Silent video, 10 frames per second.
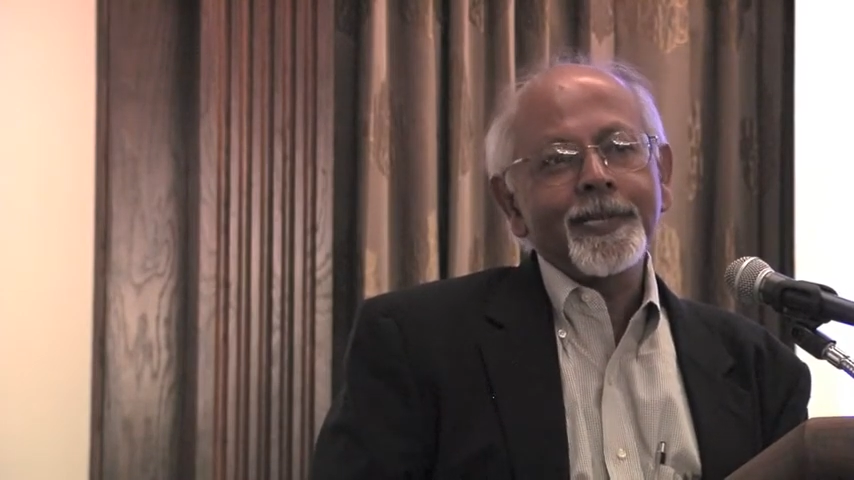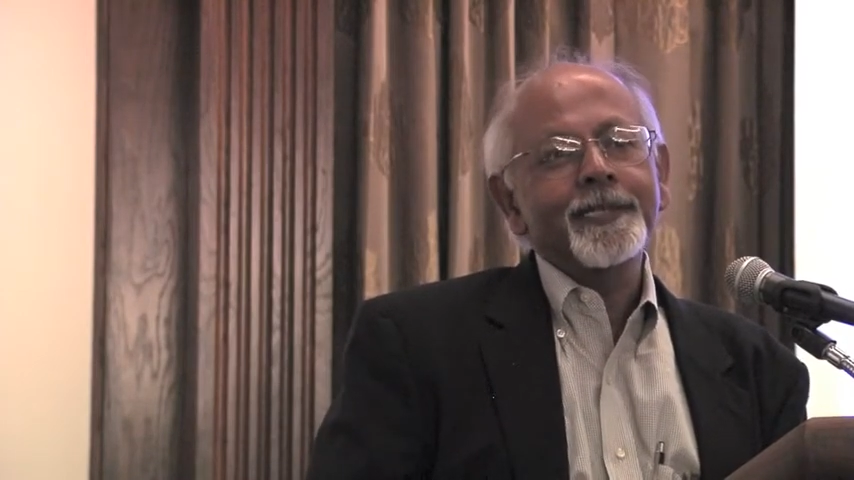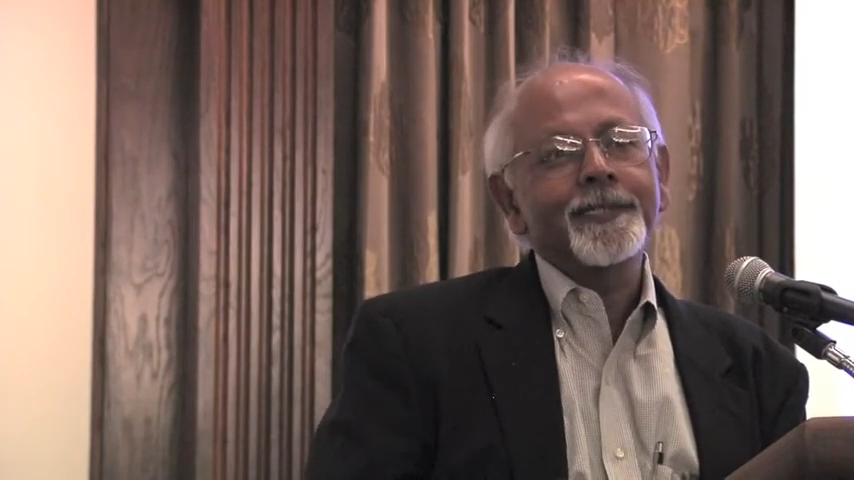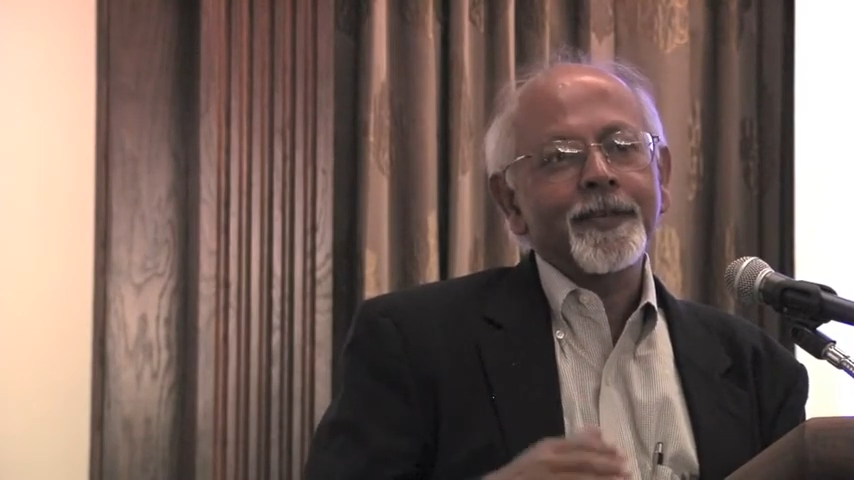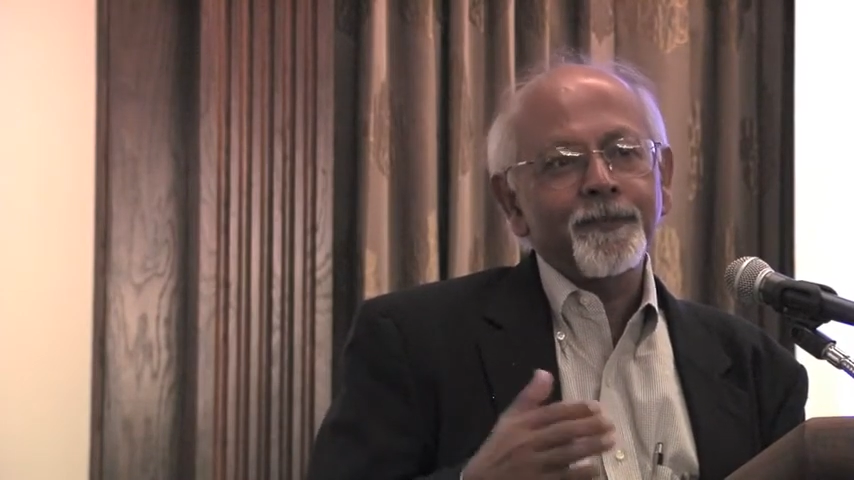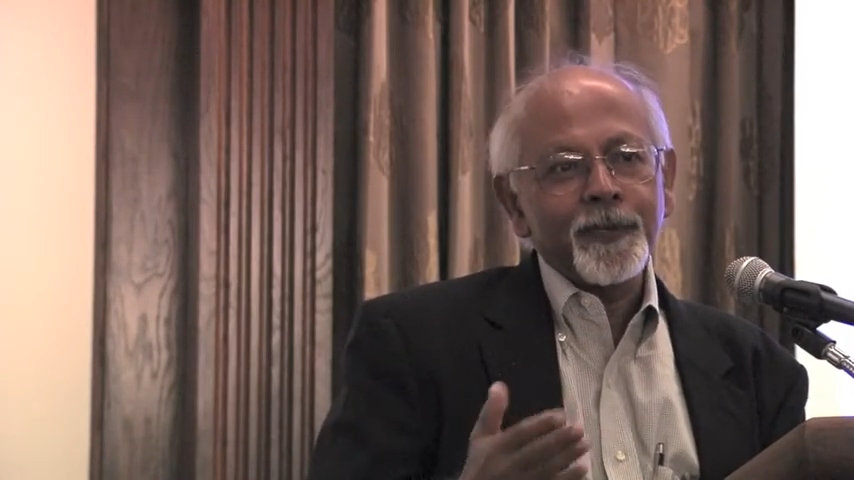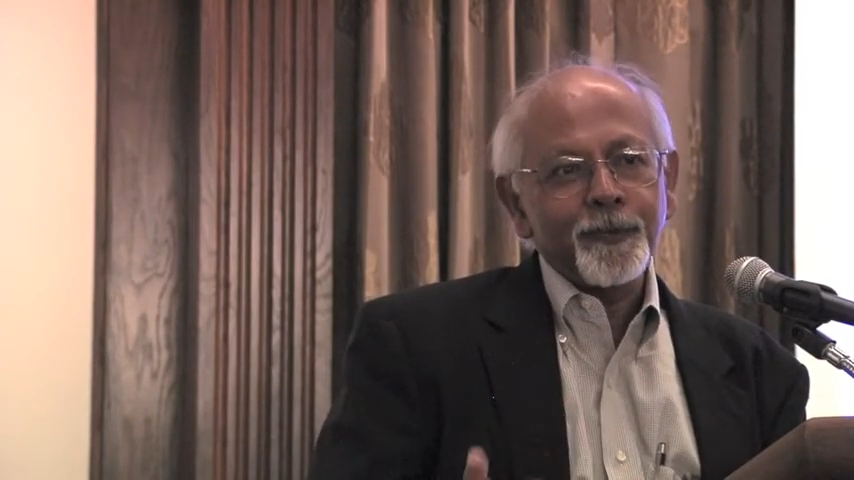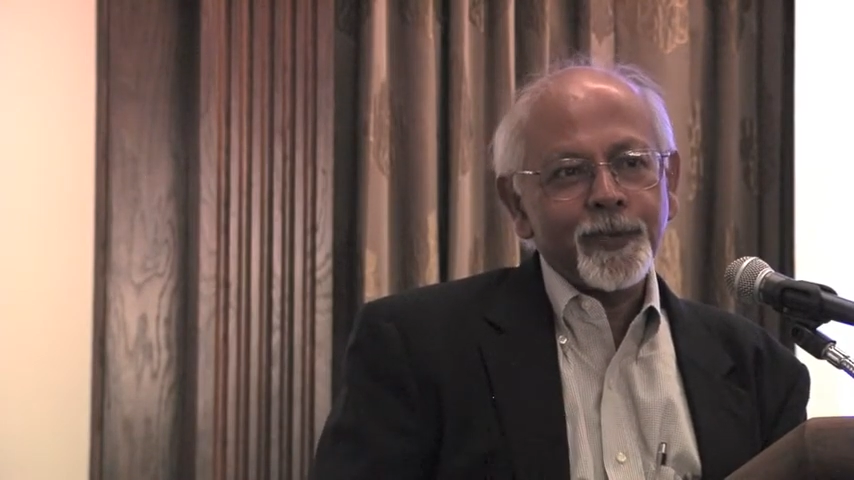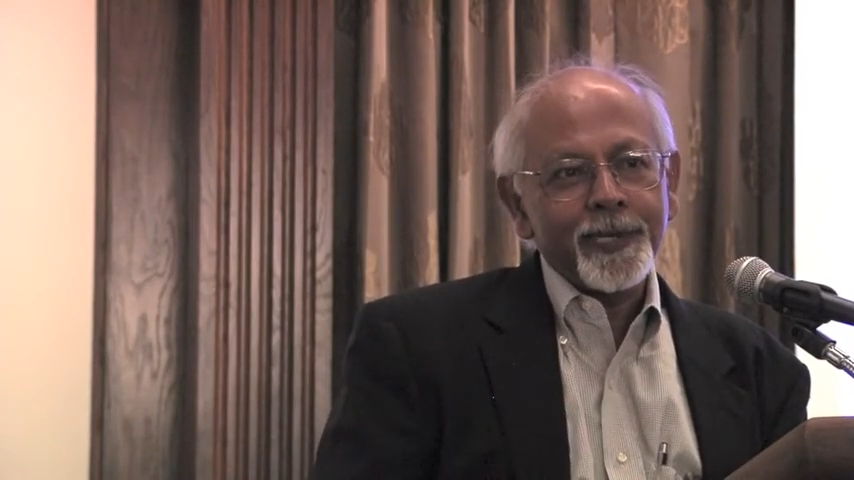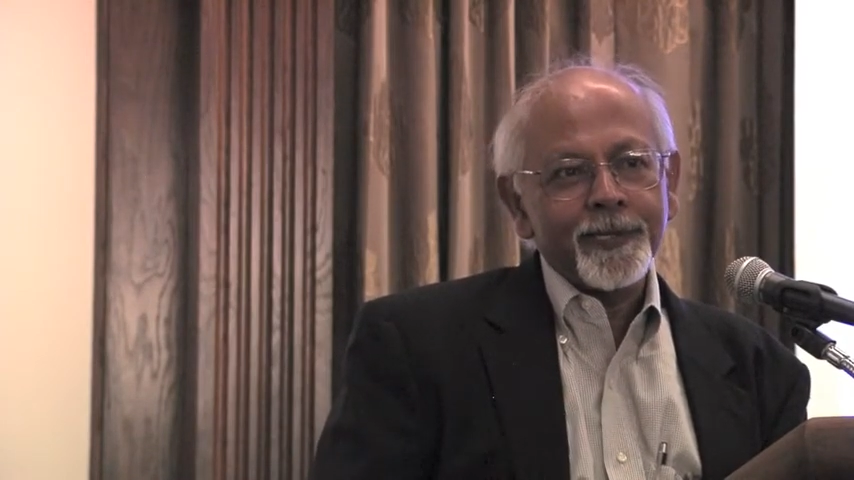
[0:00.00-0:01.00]
in say
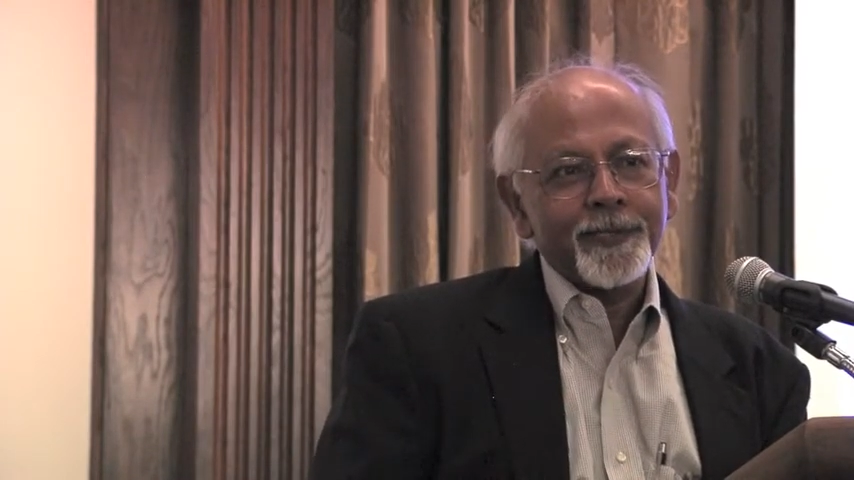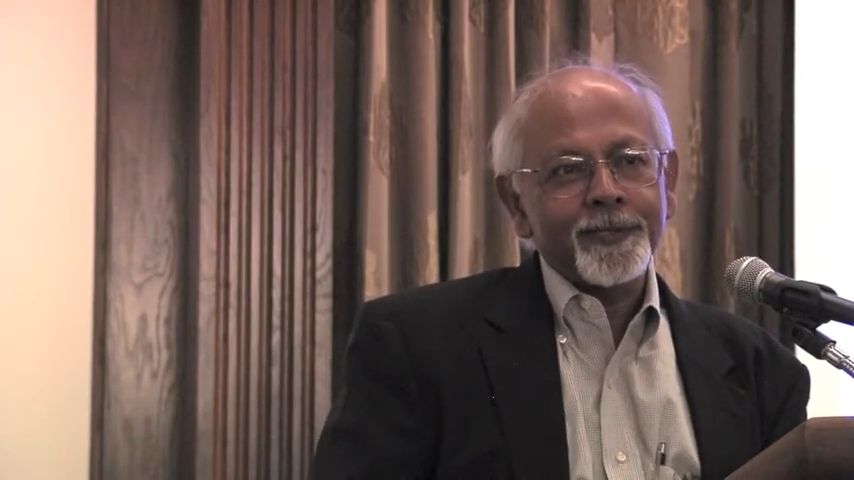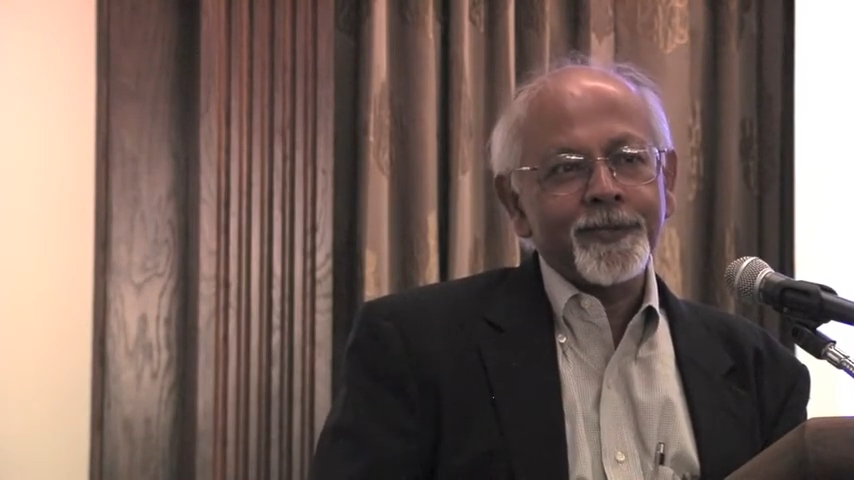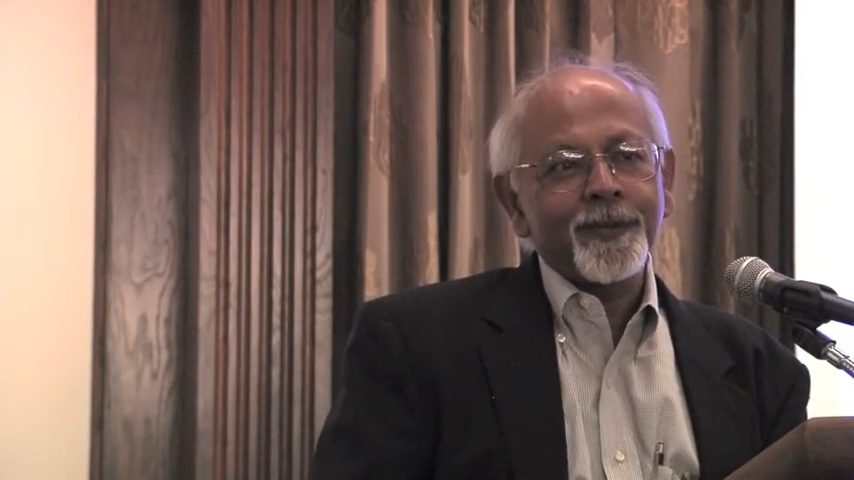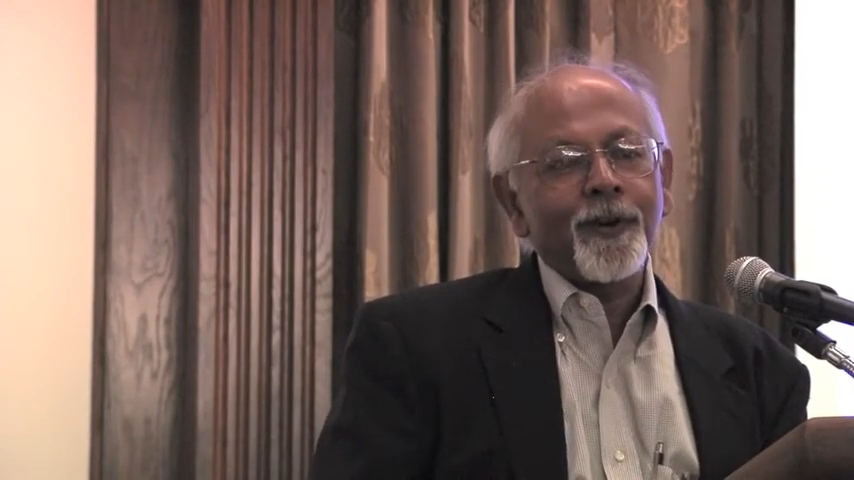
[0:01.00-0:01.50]
few weeks